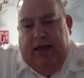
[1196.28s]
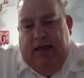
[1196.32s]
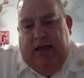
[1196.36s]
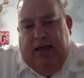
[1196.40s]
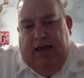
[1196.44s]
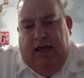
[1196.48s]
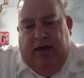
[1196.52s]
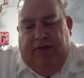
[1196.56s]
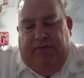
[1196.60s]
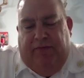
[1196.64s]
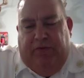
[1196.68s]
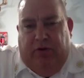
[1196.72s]

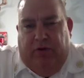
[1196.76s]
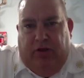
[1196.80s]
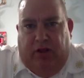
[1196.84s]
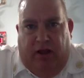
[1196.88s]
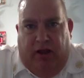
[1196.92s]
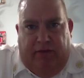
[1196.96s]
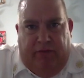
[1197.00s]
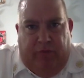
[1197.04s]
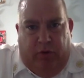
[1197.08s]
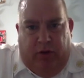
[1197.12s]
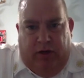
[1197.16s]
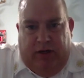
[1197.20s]
If your
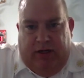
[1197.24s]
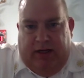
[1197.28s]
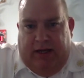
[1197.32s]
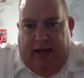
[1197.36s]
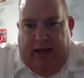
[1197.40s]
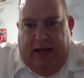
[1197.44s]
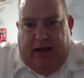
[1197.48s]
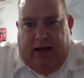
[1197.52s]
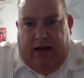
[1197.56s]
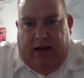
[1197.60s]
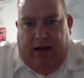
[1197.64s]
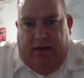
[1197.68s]
loved one
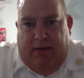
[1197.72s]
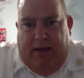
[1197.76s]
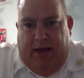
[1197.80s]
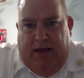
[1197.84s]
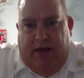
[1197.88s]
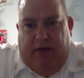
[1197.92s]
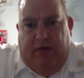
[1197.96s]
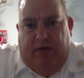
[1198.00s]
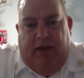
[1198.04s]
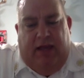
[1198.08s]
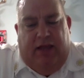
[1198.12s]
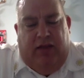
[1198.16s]
can't come
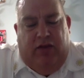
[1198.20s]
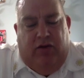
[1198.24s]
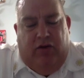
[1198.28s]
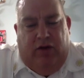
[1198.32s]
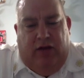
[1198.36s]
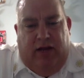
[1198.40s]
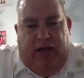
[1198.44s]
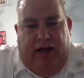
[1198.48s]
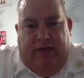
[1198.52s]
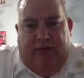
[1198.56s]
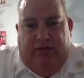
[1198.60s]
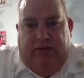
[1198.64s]
out and you
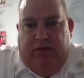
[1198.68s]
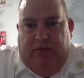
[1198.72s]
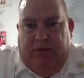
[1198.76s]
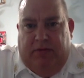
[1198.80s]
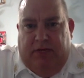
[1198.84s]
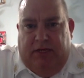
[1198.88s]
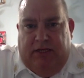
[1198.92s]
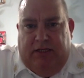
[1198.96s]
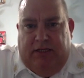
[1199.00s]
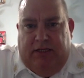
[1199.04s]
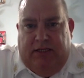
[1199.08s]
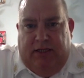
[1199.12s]
can have
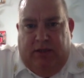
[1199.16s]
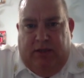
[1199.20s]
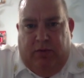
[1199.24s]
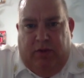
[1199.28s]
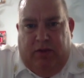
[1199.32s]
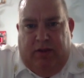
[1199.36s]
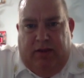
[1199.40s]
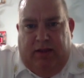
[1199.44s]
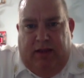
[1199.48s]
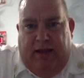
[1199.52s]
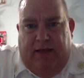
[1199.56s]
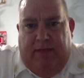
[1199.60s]
somebody sit
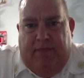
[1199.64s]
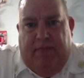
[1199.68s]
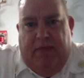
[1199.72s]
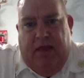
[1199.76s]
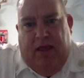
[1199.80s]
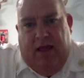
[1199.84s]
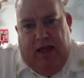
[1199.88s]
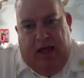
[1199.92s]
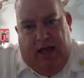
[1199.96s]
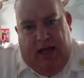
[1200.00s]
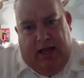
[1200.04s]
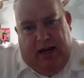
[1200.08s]
with them
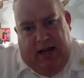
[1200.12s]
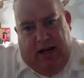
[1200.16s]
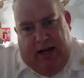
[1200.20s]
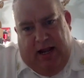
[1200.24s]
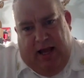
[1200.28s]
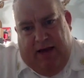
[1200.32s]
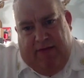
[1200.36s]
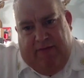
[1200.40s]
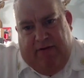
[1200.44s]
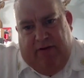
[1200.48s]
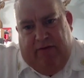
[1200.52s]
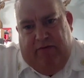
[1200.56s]
and then
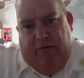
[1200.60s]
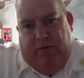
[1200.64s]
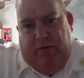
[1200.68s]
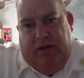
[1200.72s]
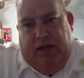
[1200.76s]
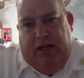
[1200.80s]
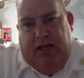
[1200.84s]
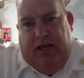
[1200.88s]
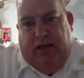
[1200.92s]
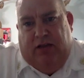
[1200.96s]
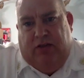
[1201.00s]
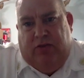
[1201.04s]
have
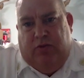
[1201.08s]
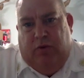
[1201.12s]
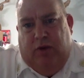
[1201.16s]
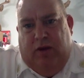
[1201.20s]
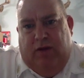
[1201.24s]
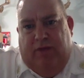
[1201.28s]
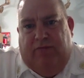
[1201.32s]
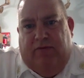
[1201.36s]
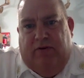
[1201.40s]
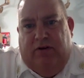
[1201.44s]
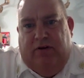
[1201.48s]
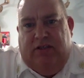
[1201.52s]
everybody else
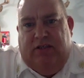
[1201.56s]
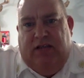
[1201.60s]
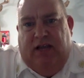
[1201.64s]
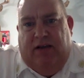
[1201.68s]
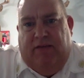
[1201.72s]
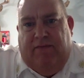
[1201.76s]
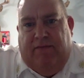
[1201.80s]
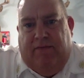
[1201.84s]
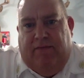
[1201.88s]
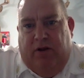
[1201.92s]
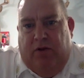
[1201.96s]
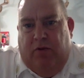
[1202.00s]
wait for us
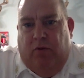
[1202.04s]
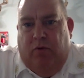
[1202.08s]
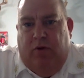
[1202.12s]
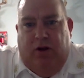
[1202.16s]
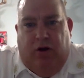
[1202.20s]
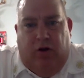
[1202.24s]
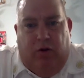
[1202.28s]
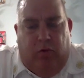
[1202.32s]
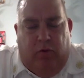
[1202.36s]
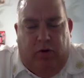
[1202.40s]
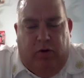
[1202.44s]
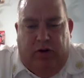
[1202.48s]
out front. We
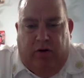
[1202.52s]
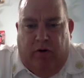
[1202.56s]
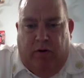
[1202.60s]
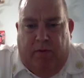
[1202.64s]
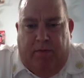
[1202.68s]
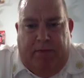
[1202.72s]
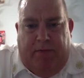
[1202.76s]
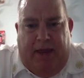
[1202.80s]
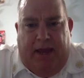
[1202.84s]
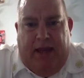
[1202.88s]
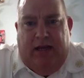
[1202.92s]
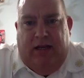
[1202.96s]
don't want to
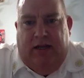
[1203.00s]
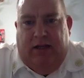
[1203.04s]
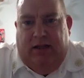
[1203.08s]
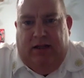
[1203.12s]
abandon